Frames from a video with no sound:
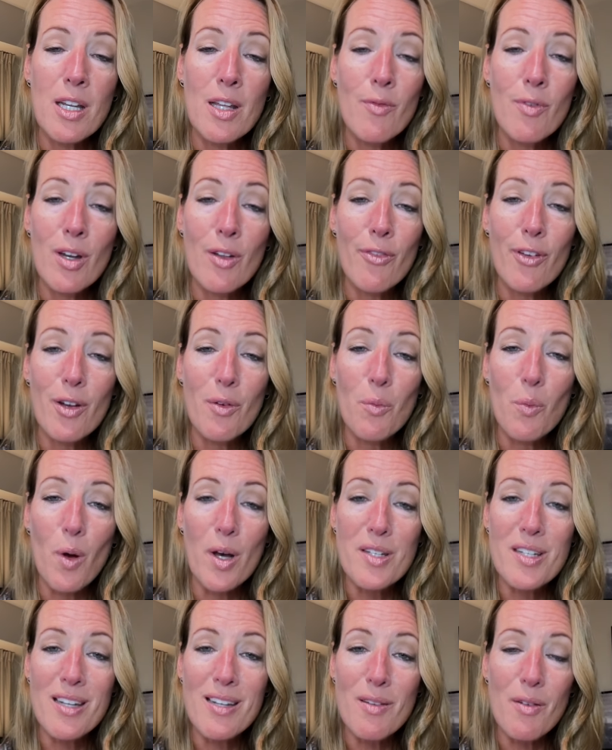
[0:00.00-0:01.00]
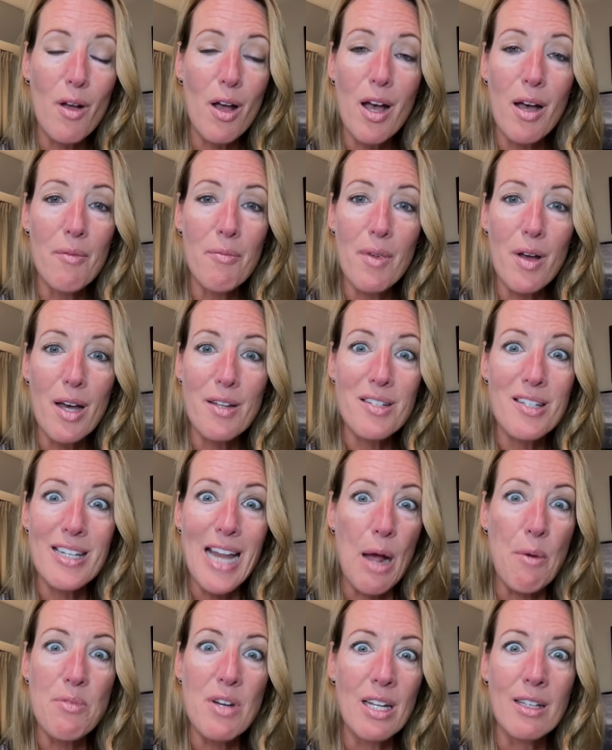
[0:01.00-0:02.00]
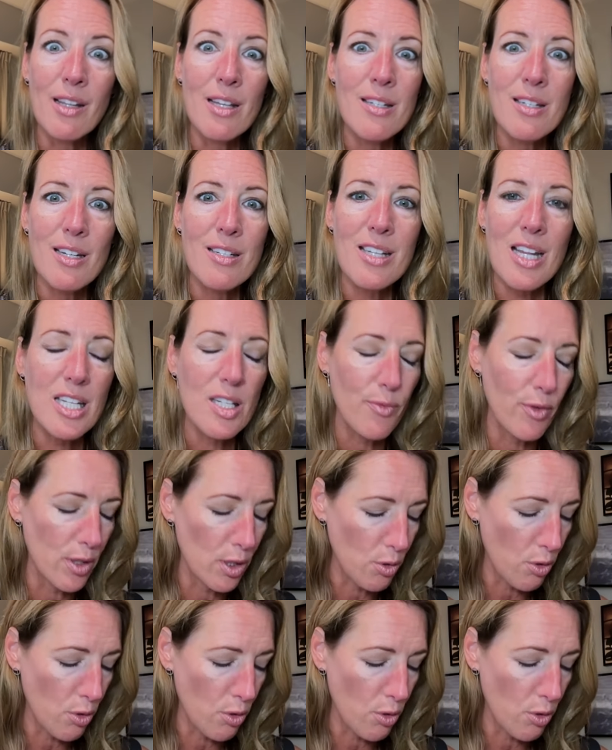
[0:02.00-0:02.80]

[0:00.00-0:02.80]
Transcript: even if it wasn't astoundingly successful